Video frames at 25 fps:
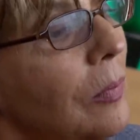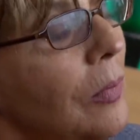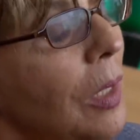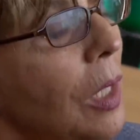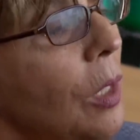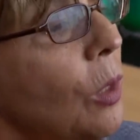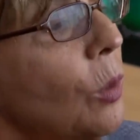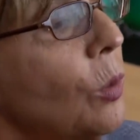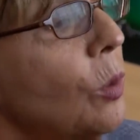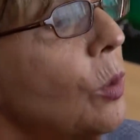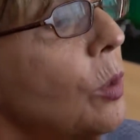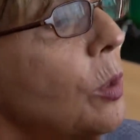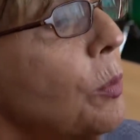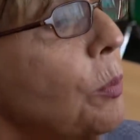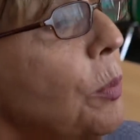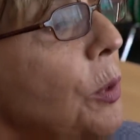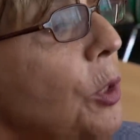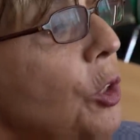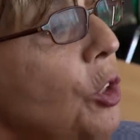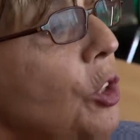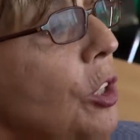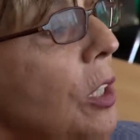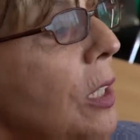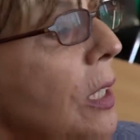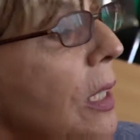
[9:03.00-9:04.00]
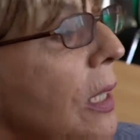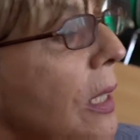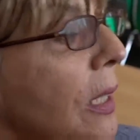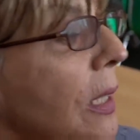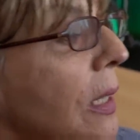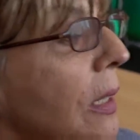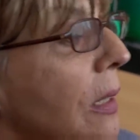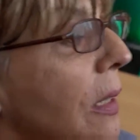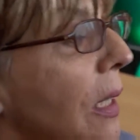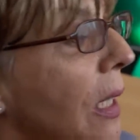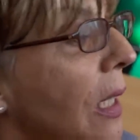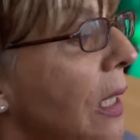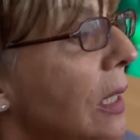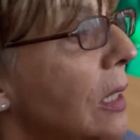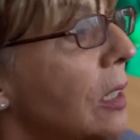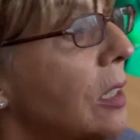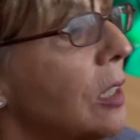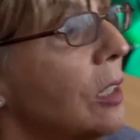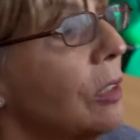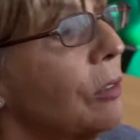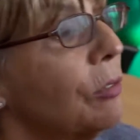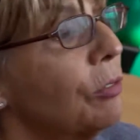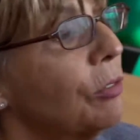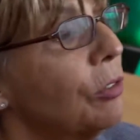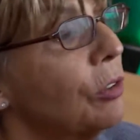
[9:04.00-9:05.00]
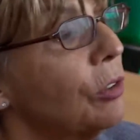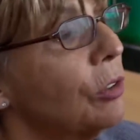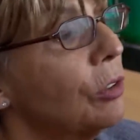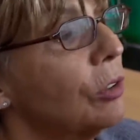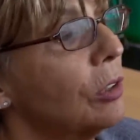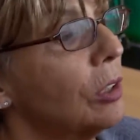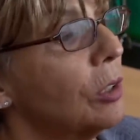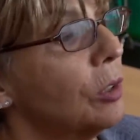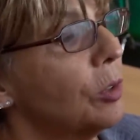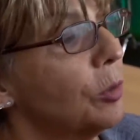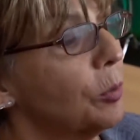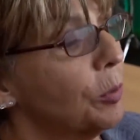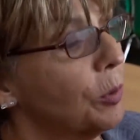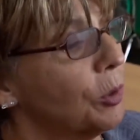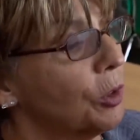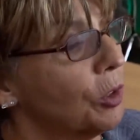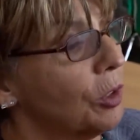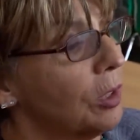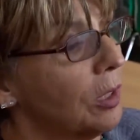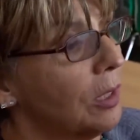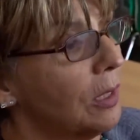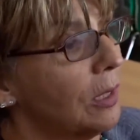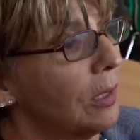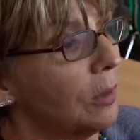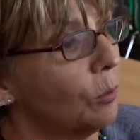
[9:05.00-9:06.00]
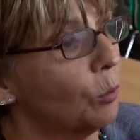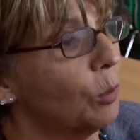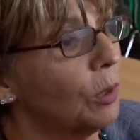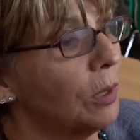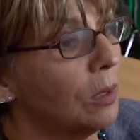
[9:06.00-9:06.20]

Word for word: Old Bush Lane, 84 Old Bush Lane.